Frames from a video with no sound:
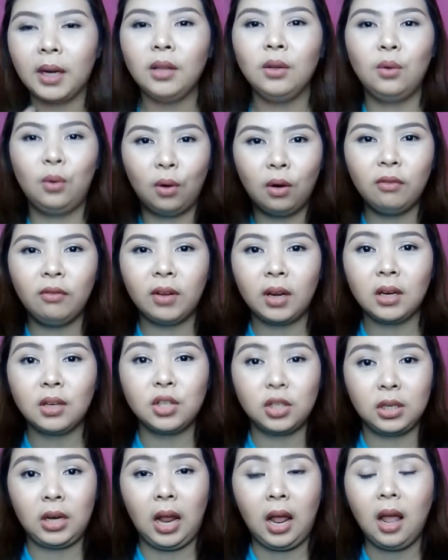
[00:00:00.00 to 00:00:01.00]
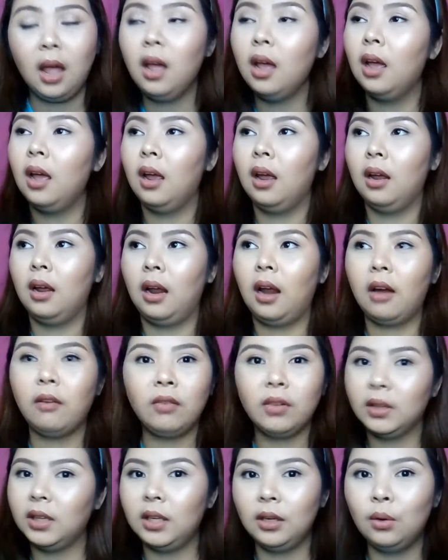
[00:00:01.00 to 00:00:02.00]
pa rin yung coverage niya.
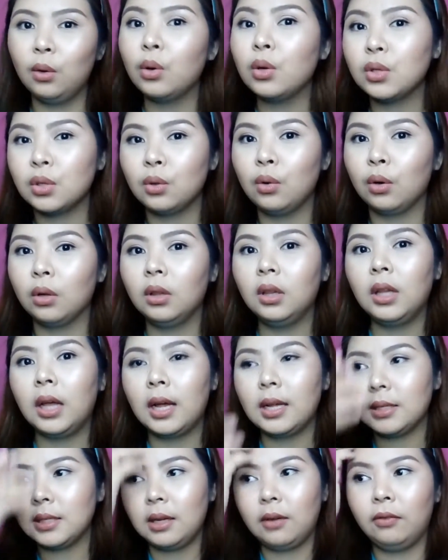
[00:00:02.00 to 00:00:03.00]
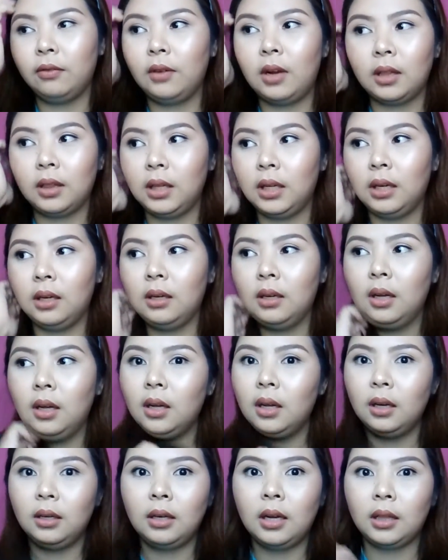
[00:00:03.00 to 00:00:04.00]
Everything looks good, as if nothing
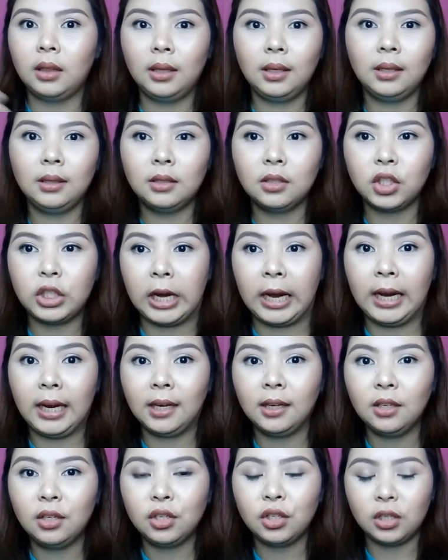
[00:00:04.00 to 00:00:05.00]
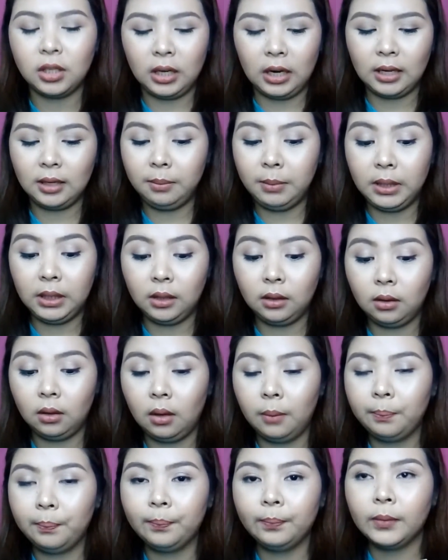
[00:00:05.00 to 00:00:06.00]
changed. I mean,
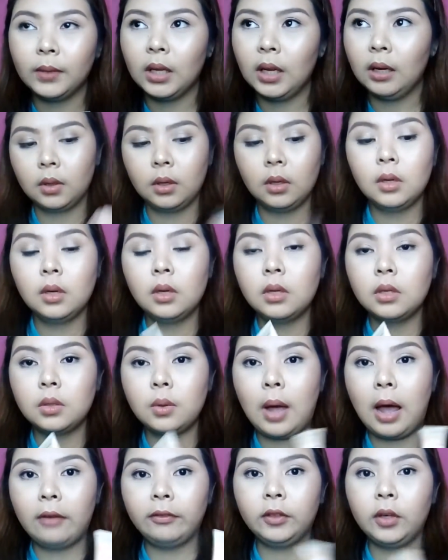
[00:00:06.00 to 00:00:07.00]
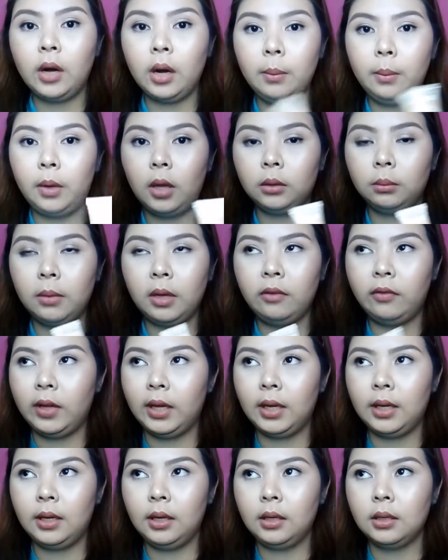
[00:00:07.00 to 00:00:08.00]
so after I blot my
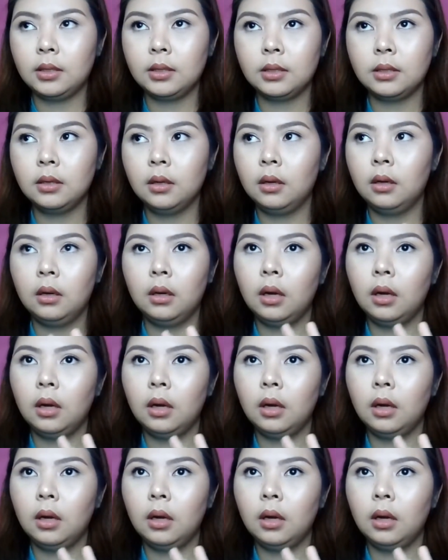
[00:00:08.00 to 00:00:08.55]
face,